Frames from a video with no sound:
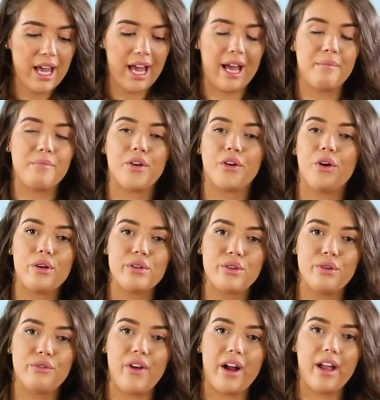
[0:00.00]
Um, they're
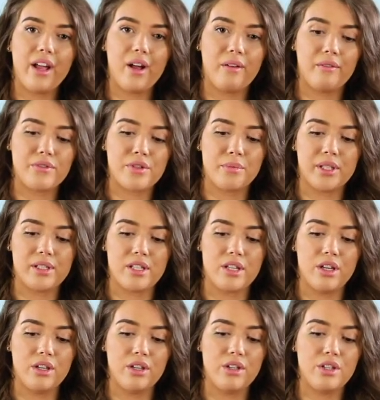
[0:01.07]
also very comfortable to
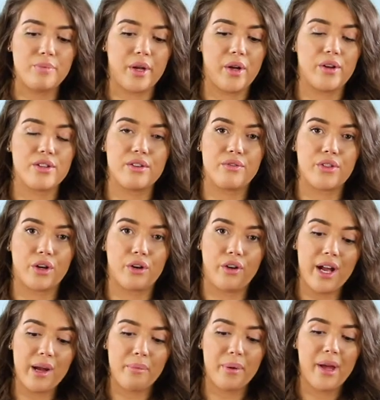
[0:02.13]
use because of the
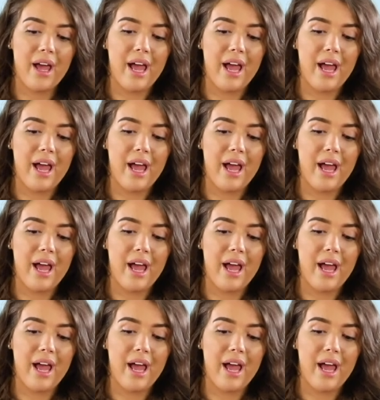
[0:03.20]
grip